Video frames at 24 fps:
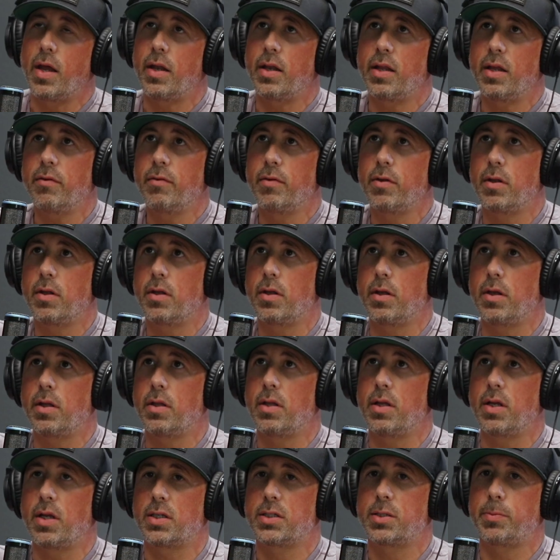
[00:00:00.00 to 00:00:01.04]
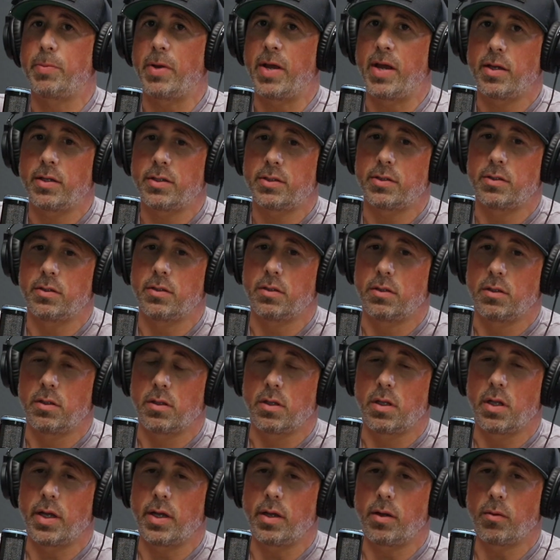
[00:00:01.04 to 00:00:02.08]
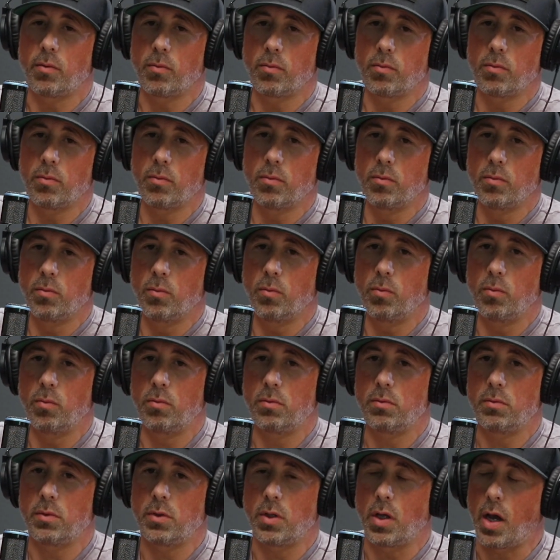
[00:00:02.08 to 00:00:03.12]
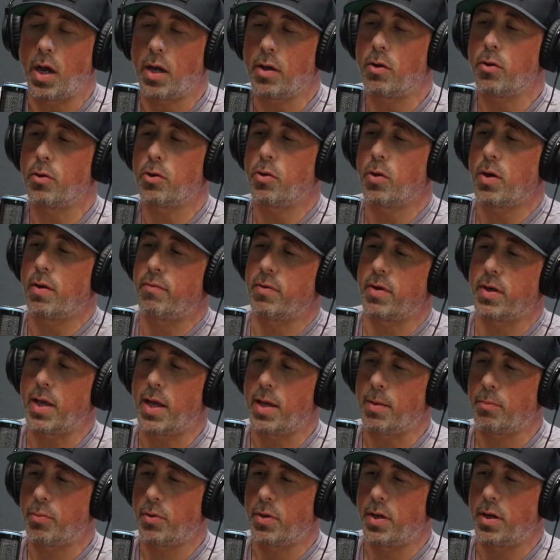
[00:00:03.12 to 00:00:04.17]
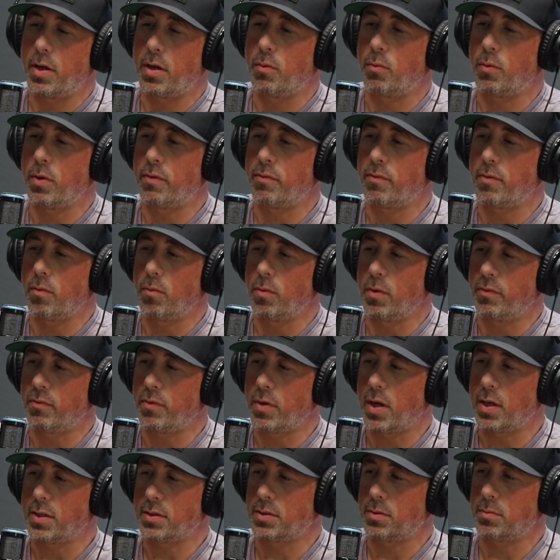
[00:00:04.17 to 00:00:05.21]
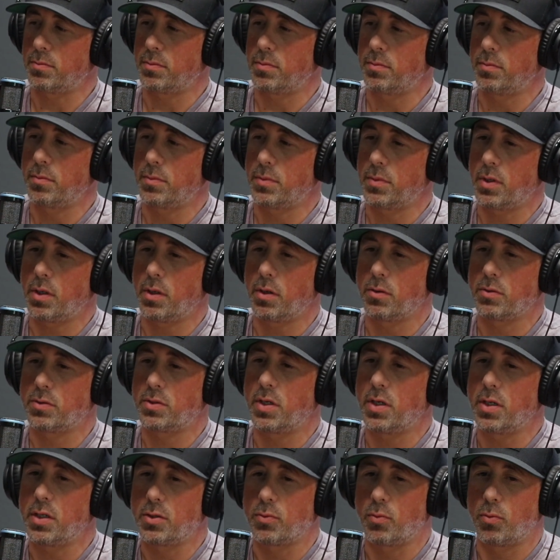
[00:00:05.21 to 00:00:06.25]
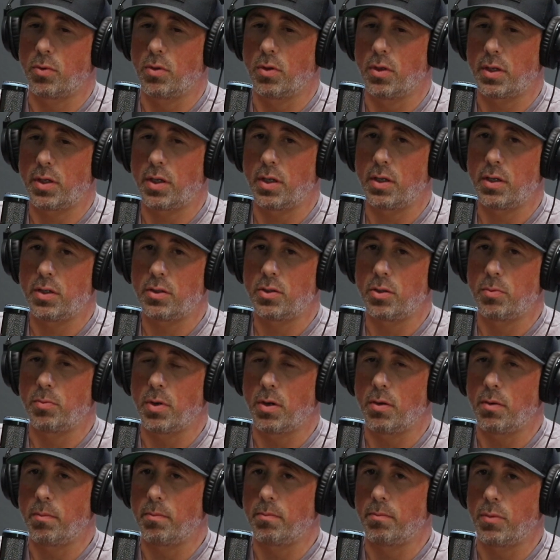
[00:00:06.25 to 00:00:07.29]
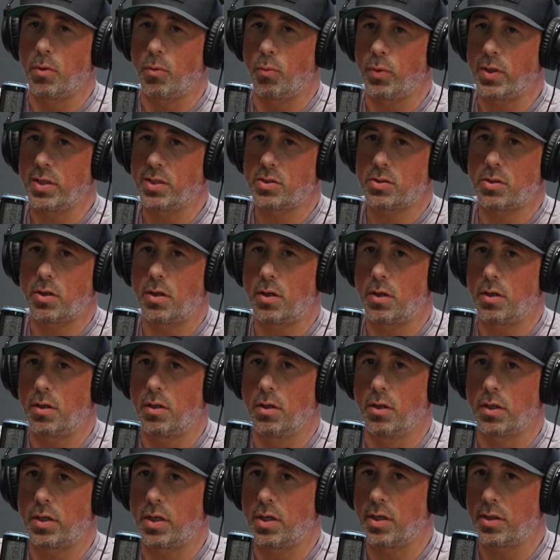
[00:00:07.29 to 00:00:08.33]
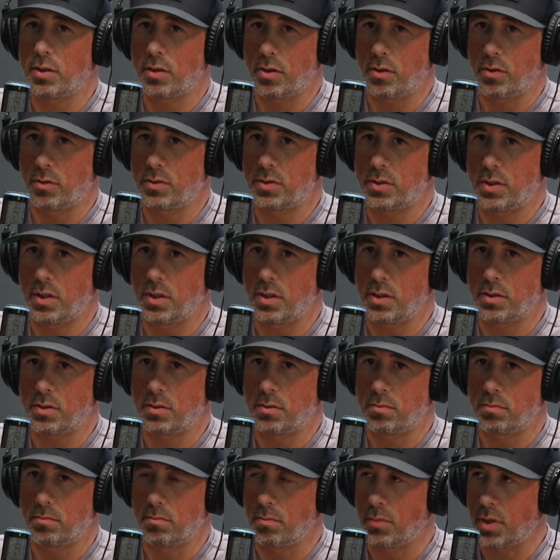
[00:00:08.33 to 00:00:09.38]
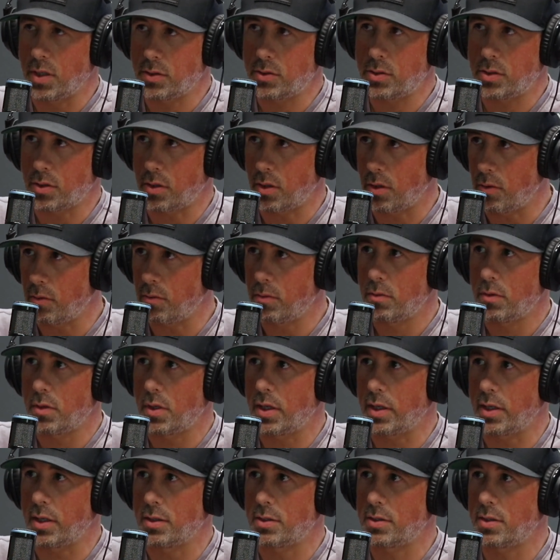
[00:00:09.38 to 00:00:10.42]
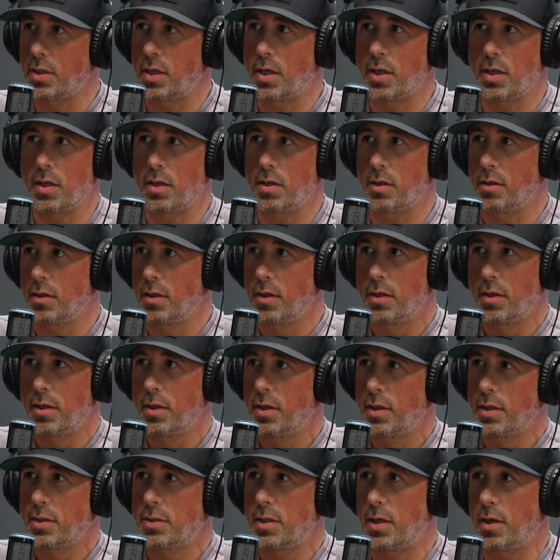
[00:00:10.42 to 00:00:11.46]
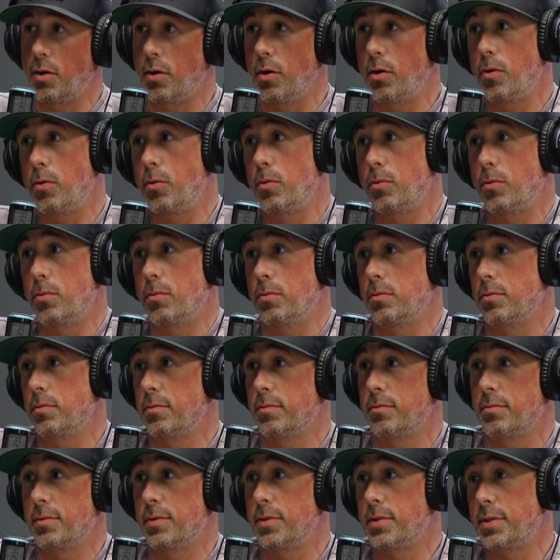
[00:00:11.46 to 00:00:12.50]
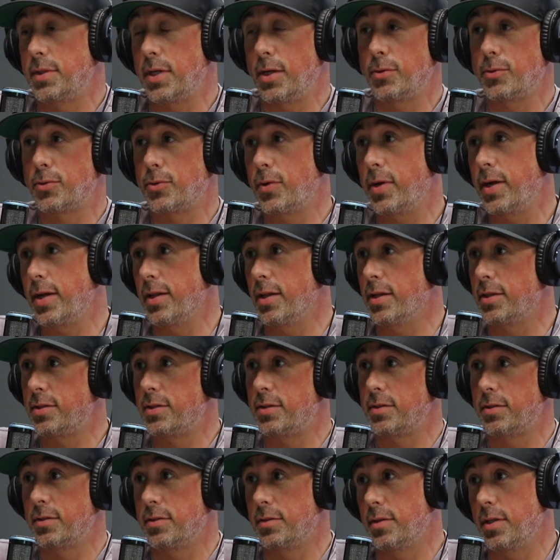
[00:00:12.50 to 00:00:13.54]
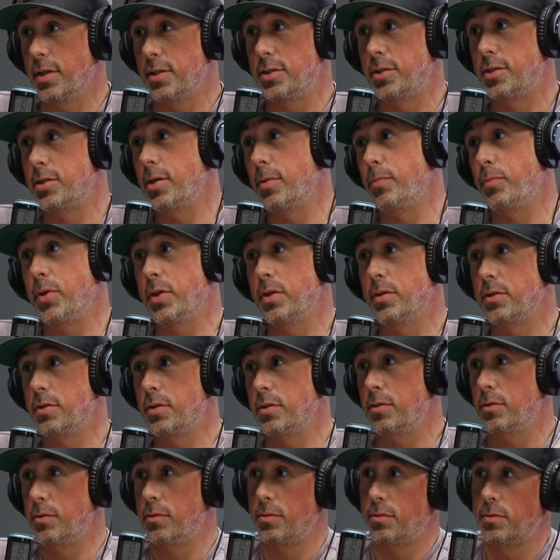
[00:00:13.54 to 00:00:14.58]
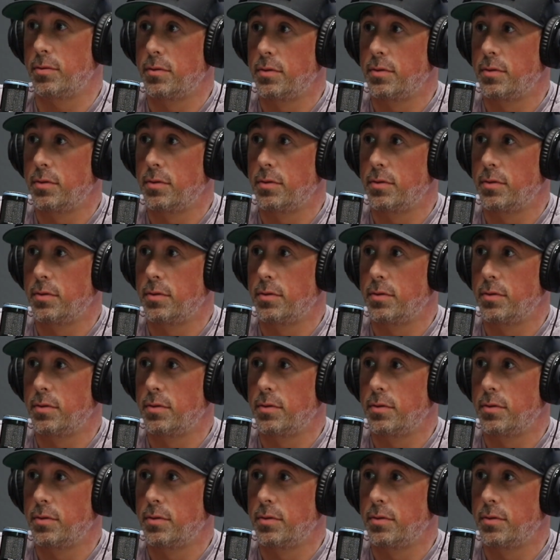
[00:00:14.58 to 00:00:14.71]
even in the expansion, like, I know you have a game plan, and we've got some cities we're looking into, but we started looking into those cities months ago. Like, it's not oh, it sounds great, let's jump into